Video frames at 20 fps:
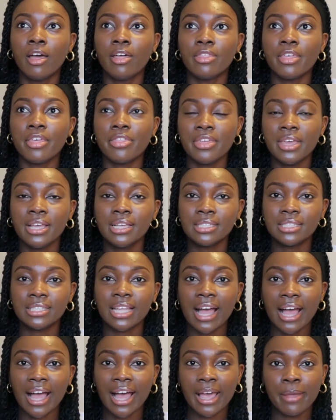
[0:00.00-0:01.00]
the things
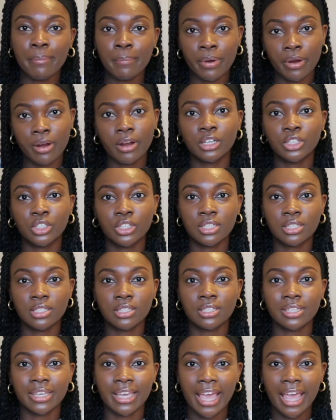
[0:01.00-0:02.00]
that I
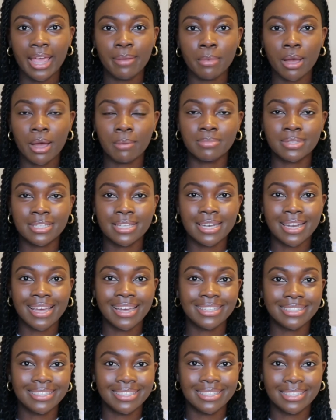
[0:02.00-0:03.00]
purchased came up to
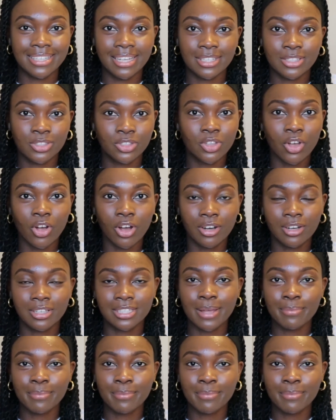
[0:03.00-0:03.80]
$96.